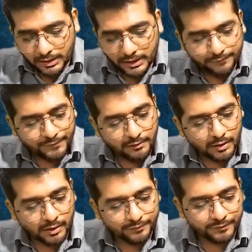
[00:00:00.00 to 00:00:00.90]
In
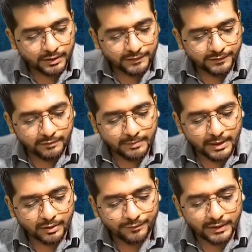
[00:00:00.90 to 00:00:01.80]
favor of Reserve
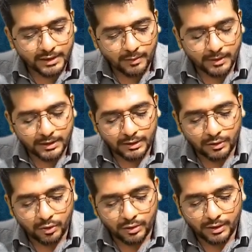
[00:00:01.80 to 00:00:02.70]
Bank of India when any
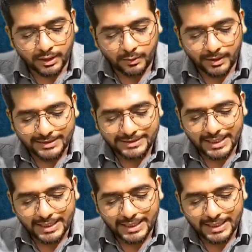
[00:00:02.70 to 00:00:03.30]
loan or advance